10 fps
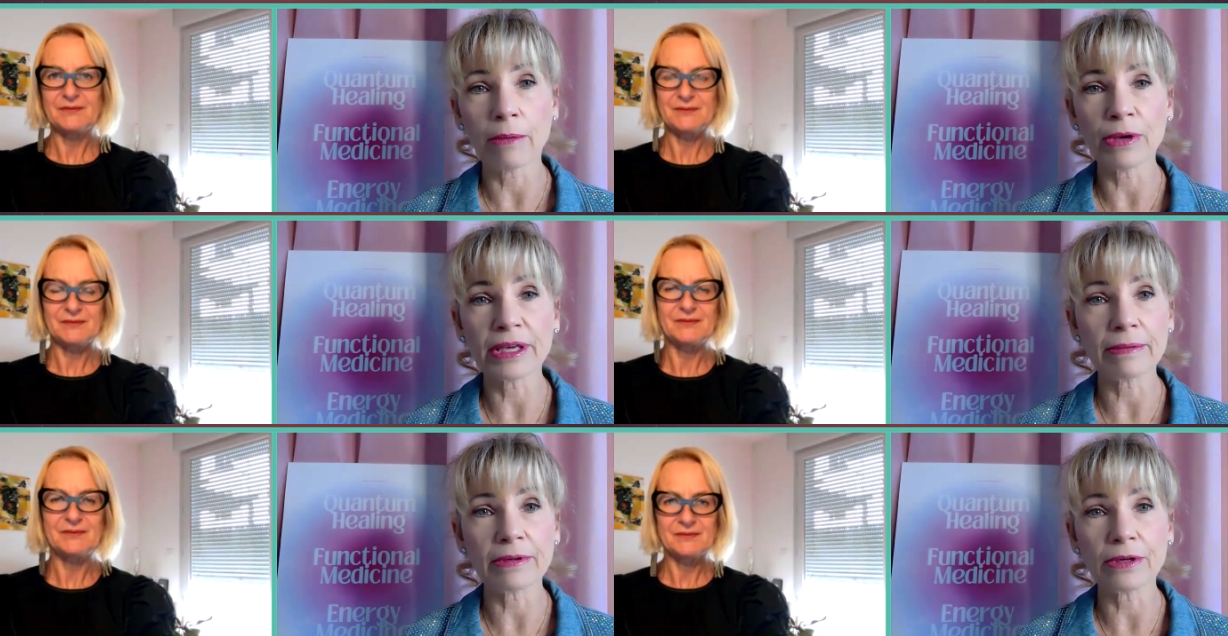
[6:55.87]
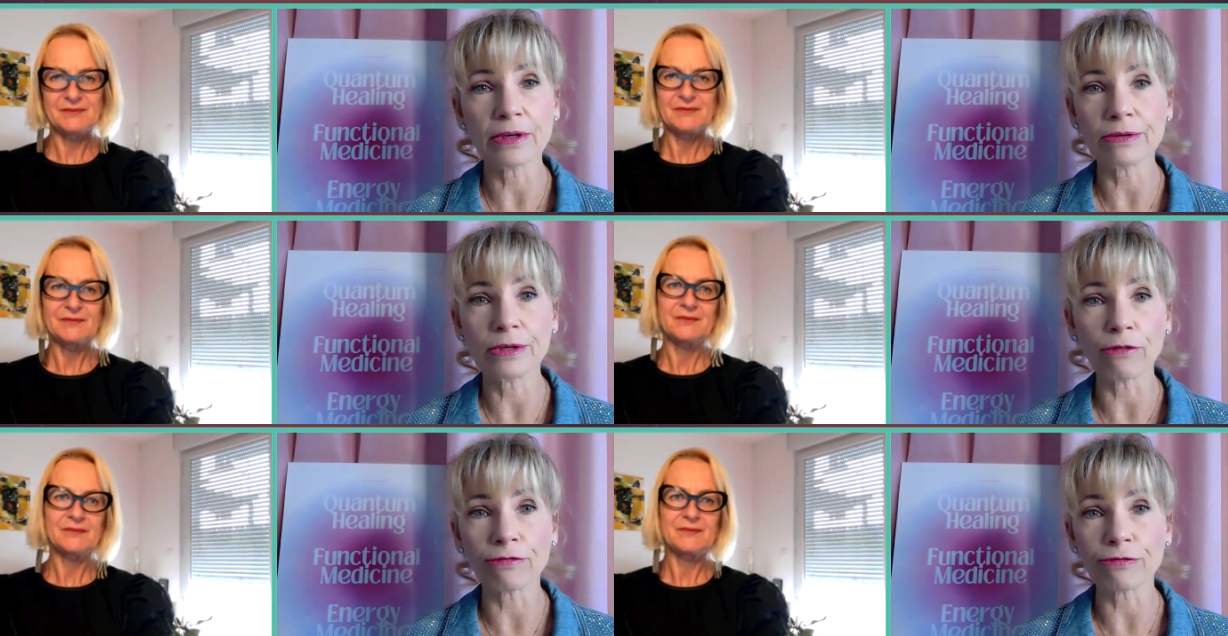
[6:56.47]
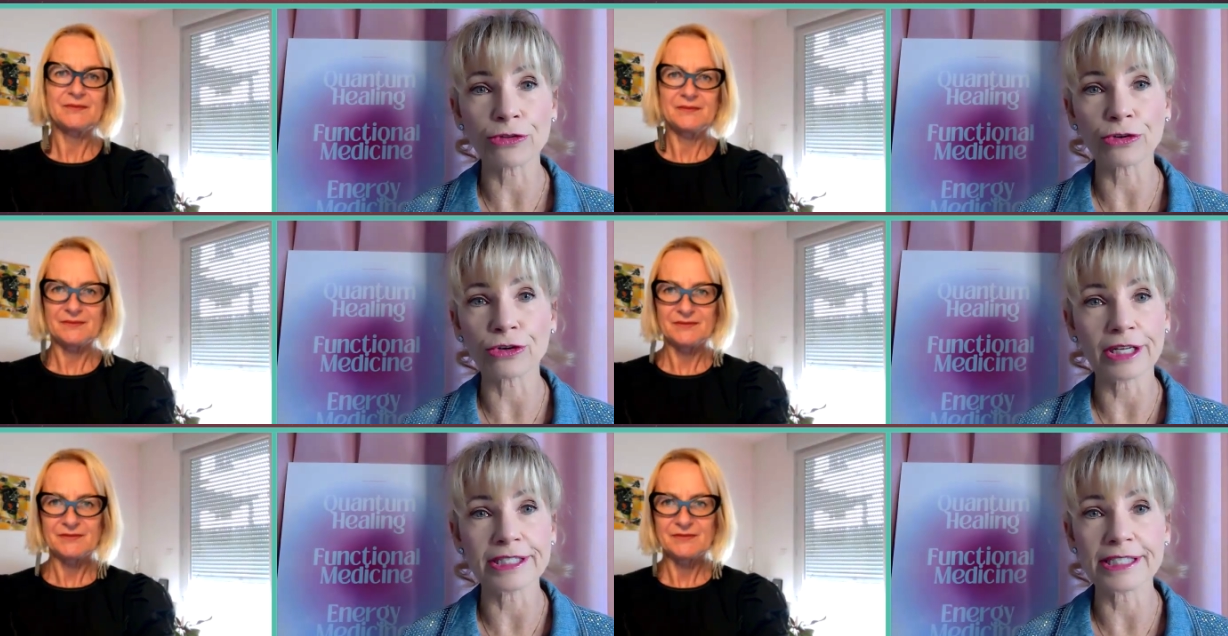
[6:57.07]
Speaker 1: We can go
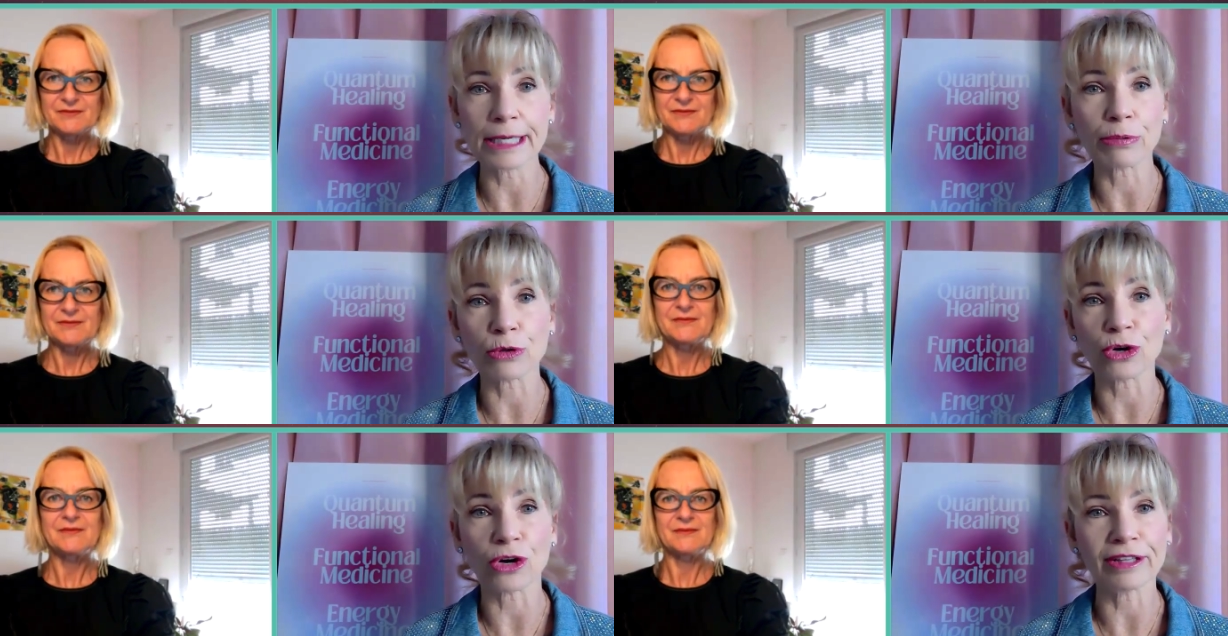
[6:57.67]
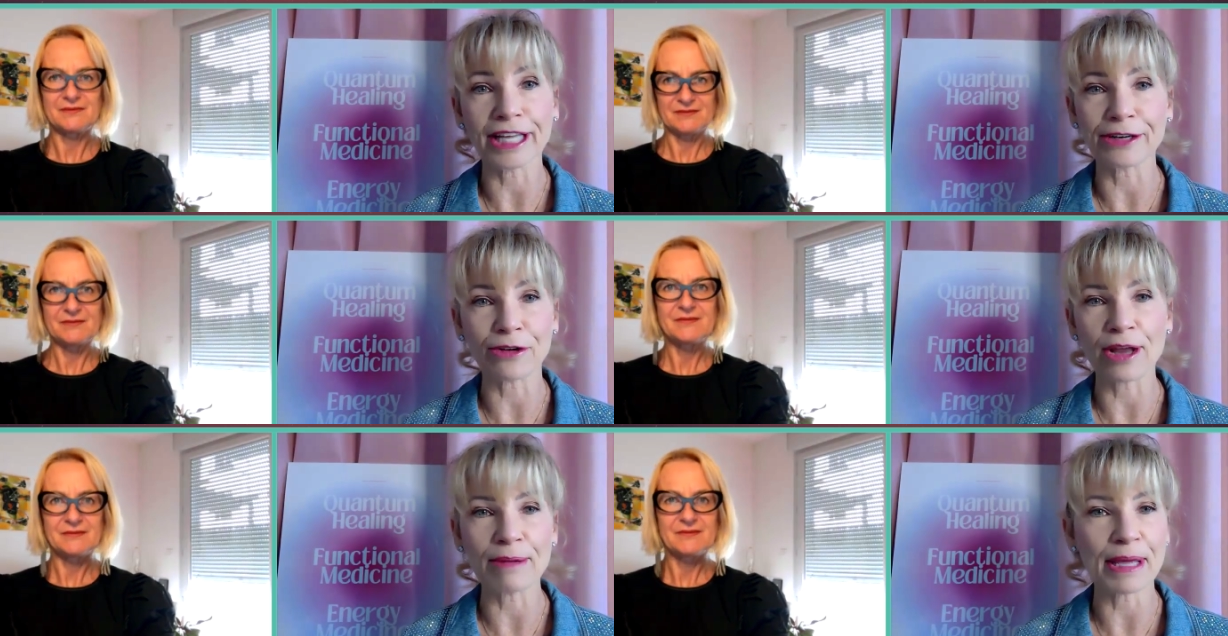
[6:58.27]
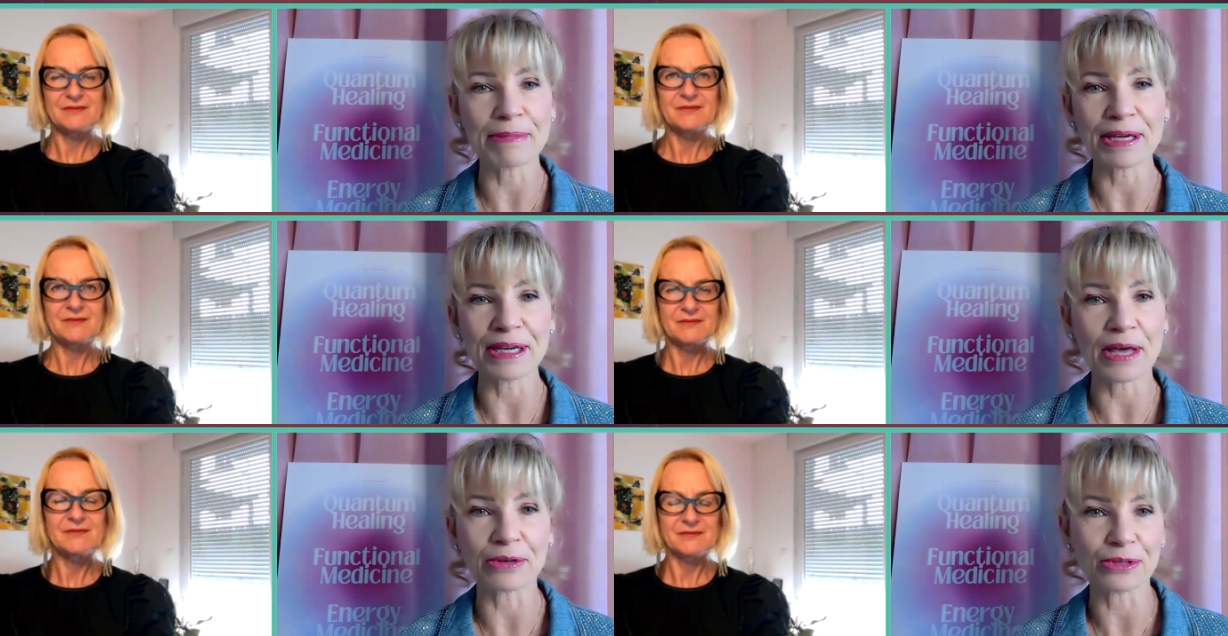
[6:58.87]
further and deeper later on, and maybe
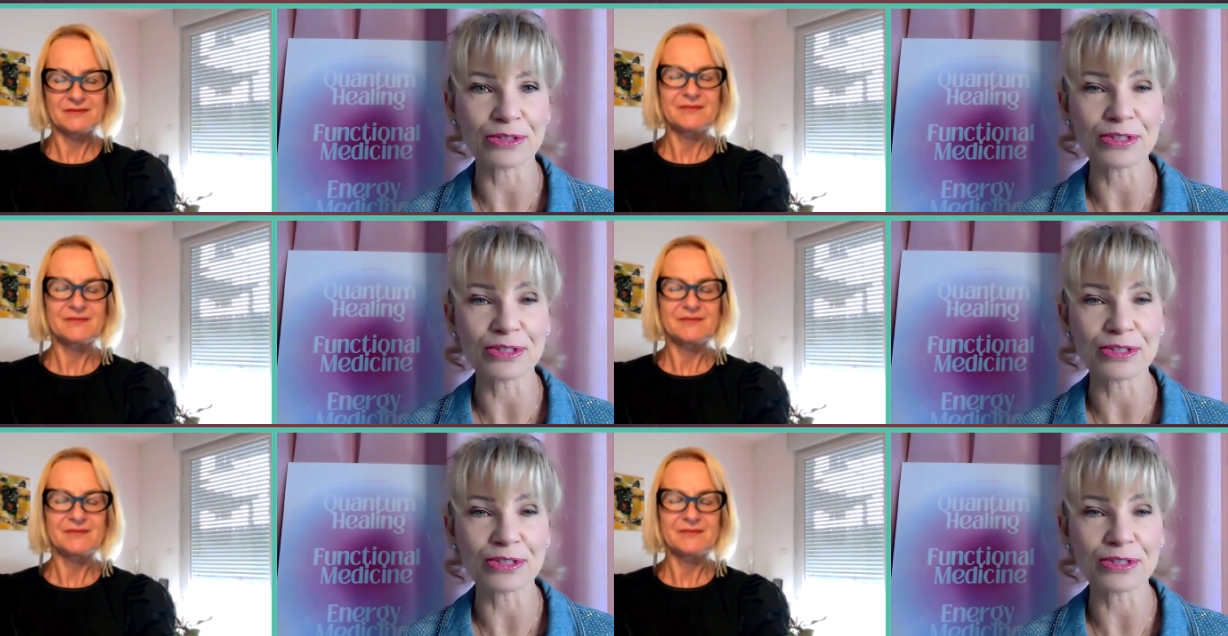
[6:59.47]
another